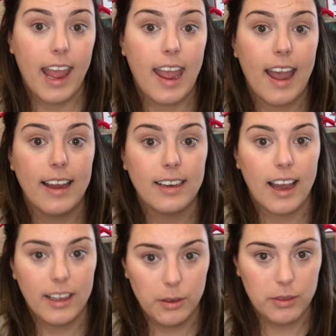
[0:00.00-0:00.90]
and
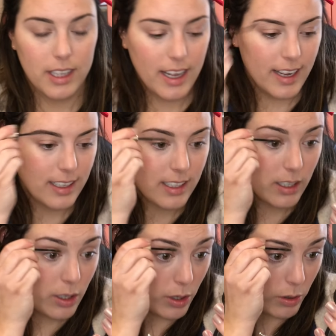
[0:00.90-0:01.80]
I use this
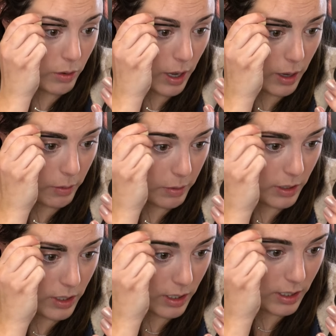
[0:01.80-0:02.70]
to help
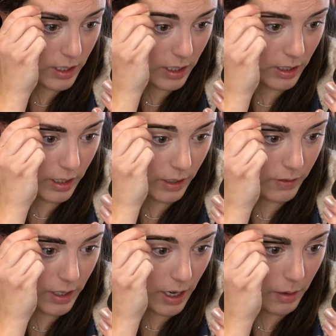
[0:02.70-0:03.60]
just
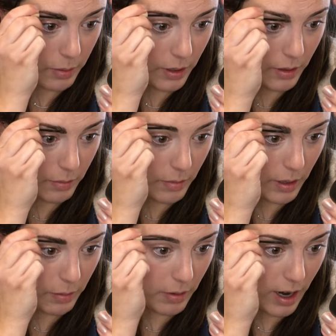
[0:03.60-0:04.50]
lift up
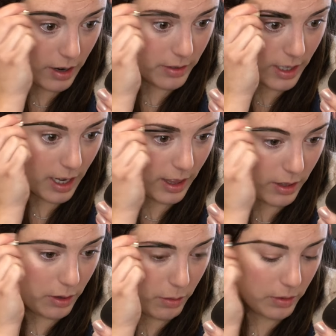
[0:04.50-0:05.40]
my brows. I
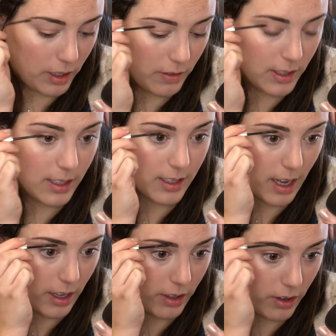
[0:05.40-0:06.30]
do believe this is
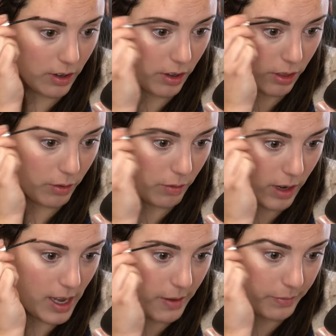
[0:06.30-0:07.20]
color
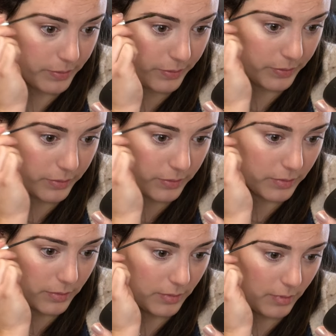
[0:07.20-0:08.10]
3.
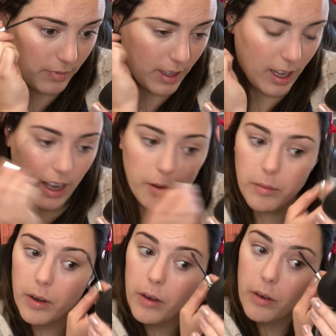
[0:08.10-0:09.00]

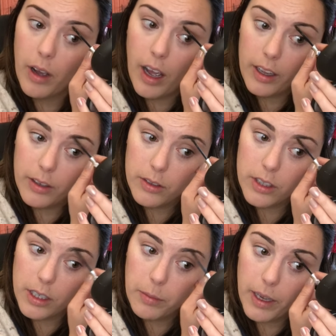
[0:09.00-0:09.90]
I
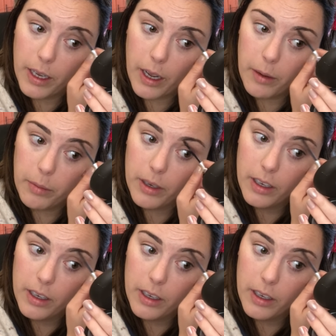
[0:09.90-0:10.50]
usually pick up